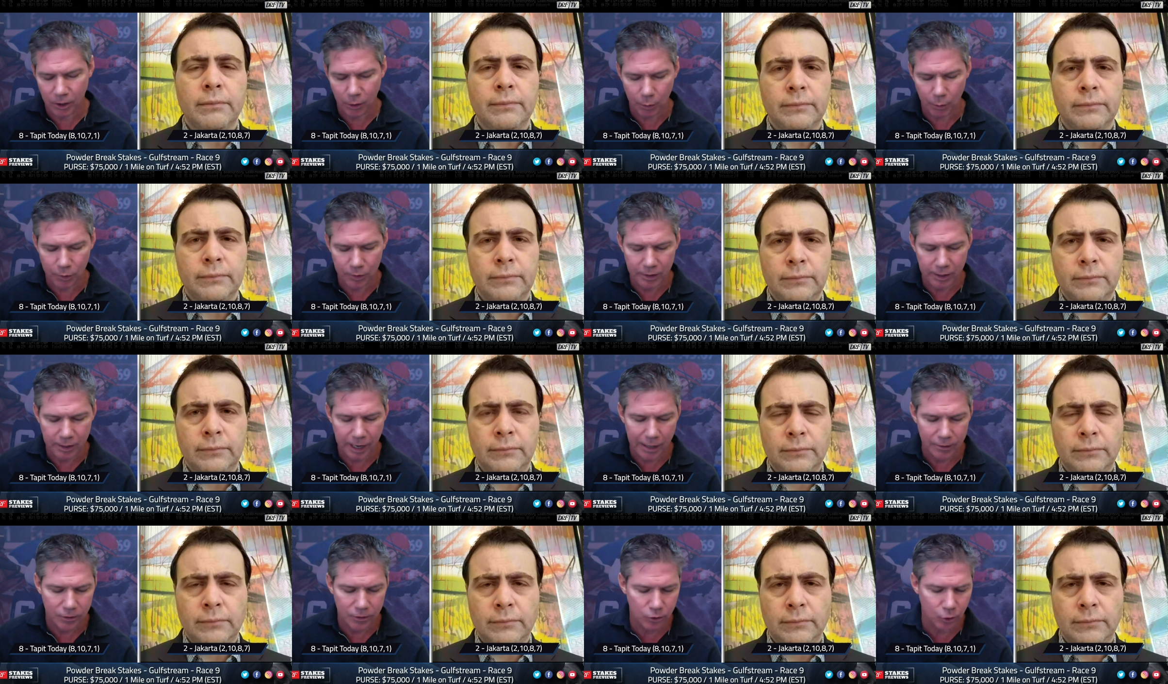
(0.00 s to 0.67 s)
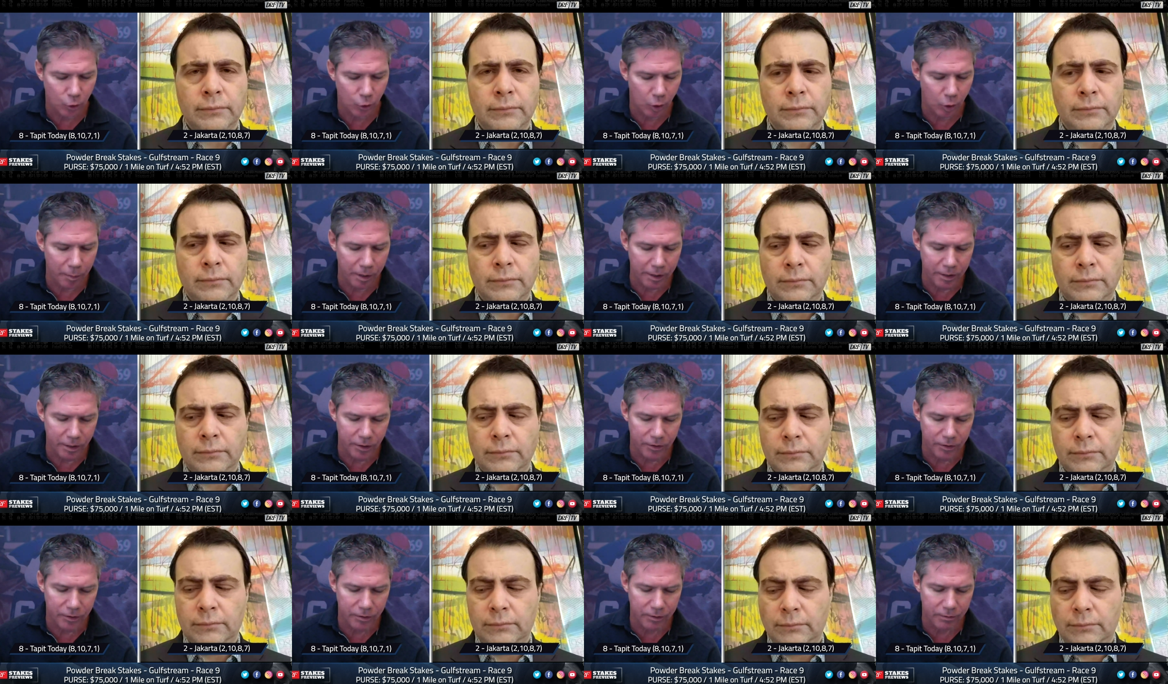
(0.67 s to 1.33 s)
Speaker 1: you know, with Got Stormy
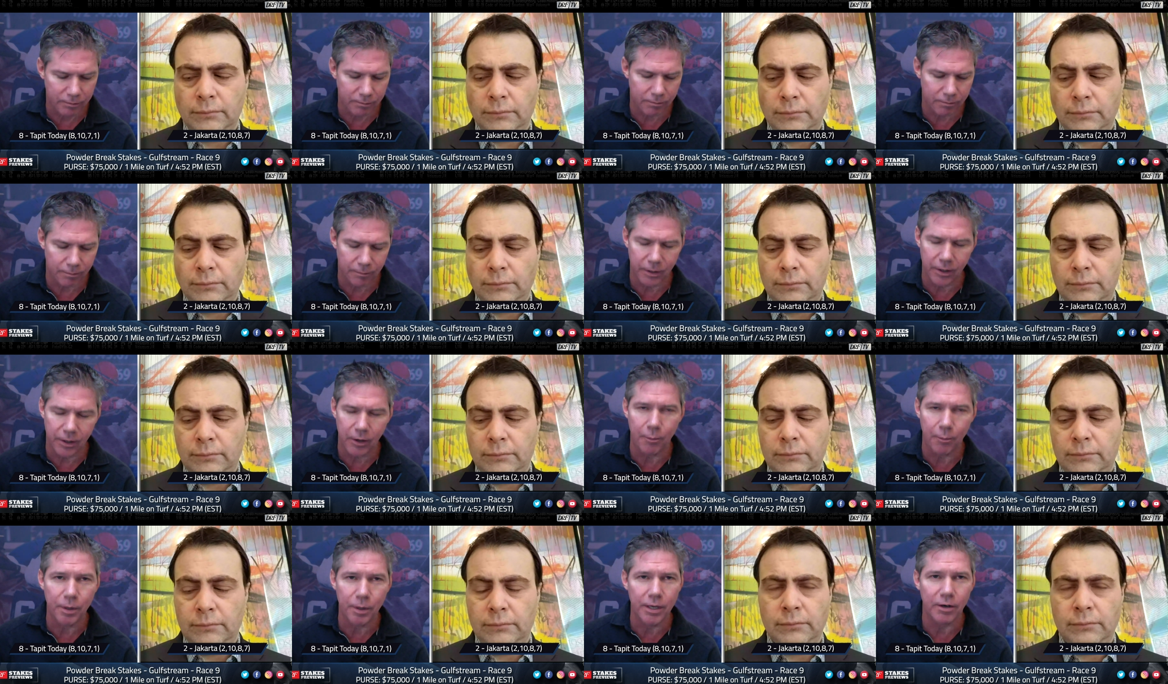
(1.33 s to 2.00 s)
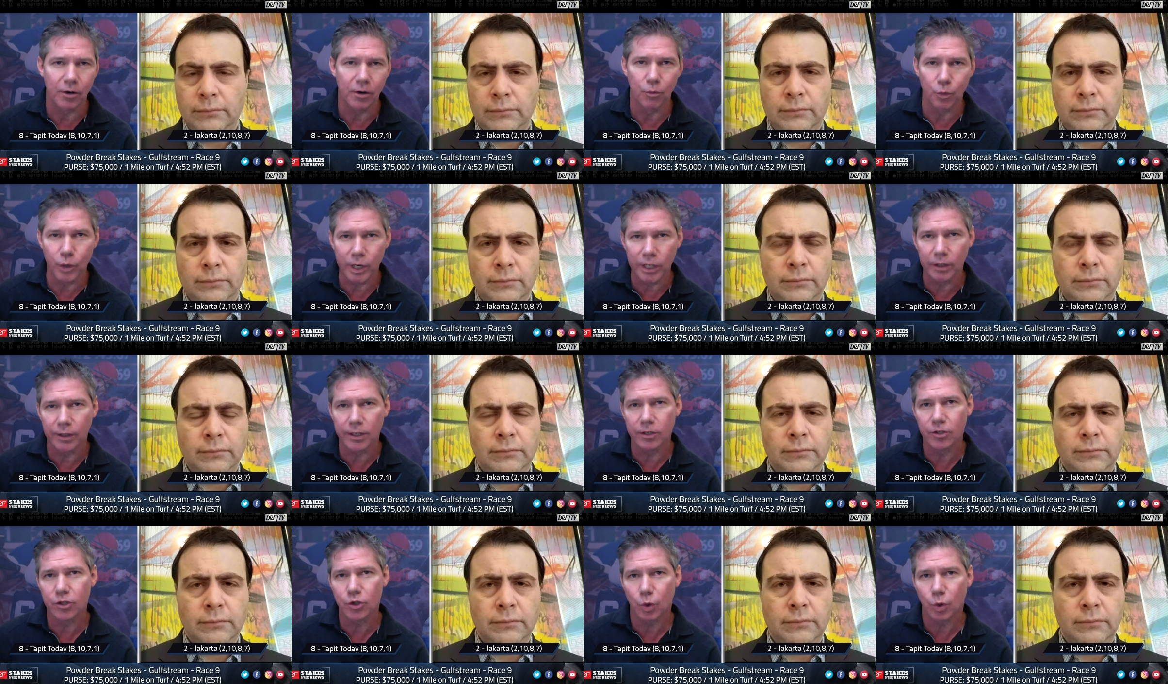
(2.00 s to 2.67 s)
just you know, being a
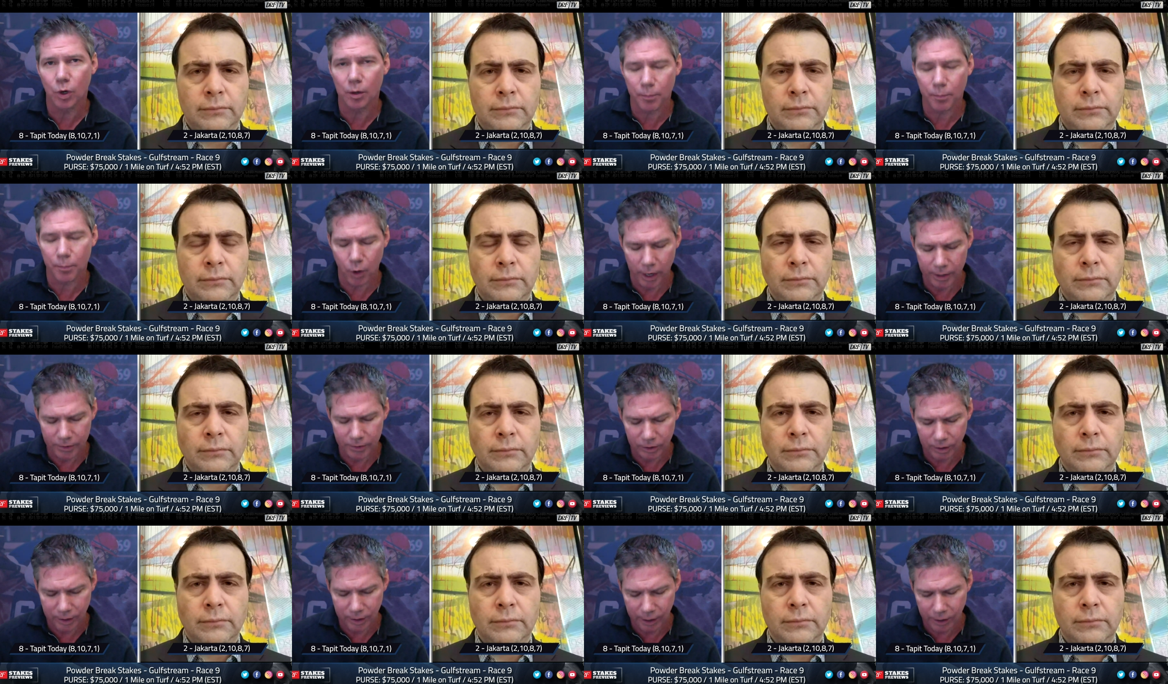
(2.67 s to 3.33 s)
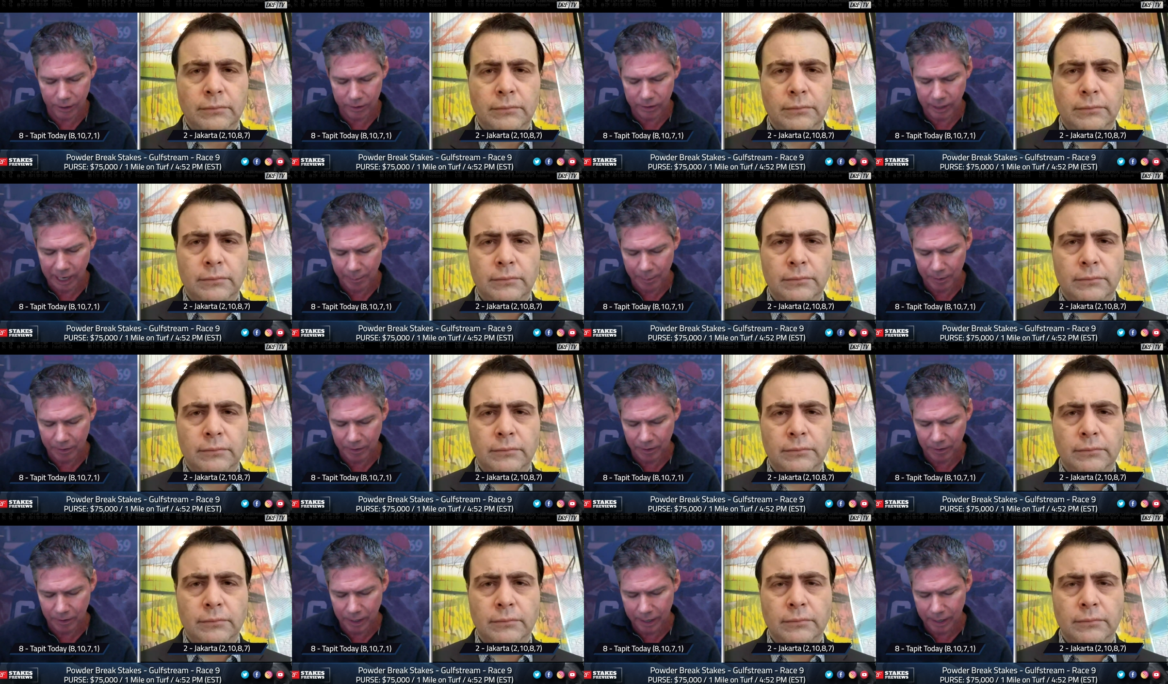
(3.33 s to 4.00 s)
really short price in here, Tapit
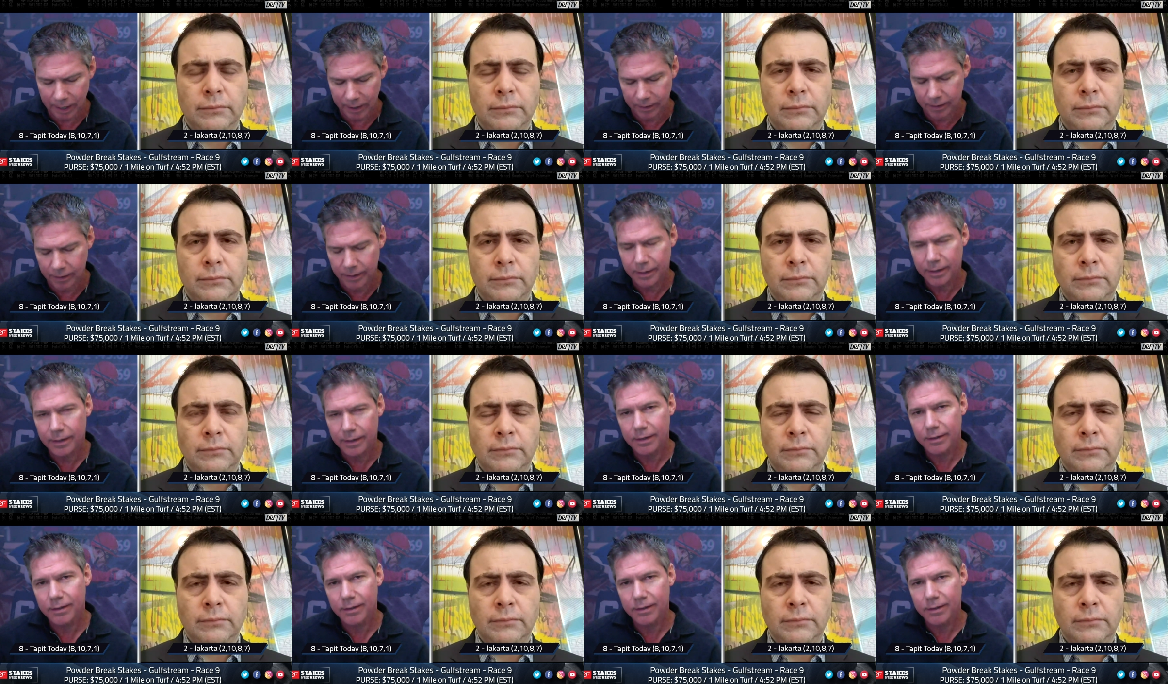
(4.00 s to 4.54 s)
today.